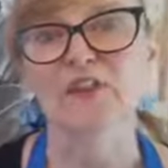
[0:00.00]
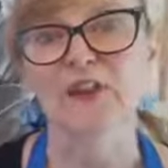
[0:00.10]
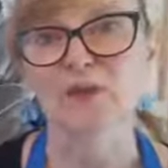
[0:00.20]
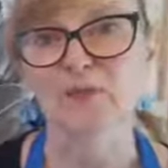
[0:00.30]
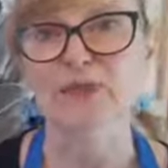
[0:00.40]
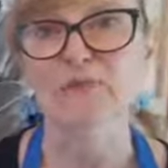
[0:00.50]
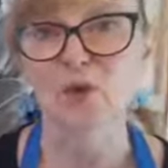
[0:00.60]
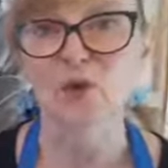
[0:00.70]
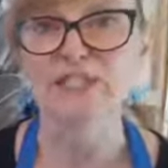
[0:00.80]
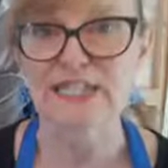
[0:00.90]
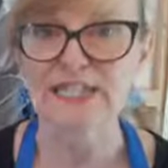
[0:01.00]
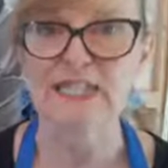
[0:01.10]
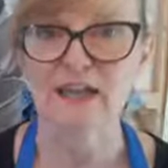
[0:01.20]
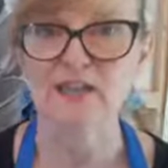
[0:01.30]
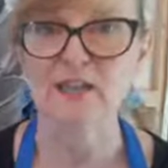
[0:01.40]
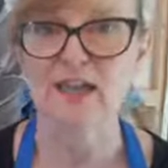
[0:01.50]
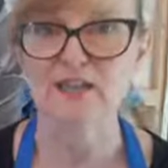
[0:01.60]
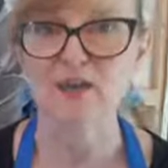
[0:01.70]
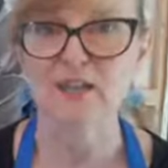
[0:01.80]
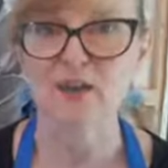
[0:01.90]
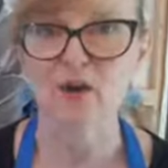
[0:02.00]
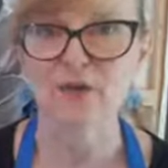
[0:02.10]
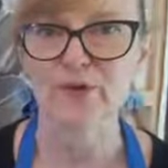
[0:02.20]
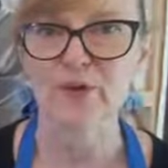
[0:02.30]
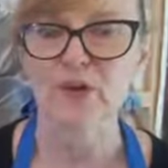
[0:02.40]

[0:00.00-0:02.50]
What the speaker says: there'll be more detail as we go.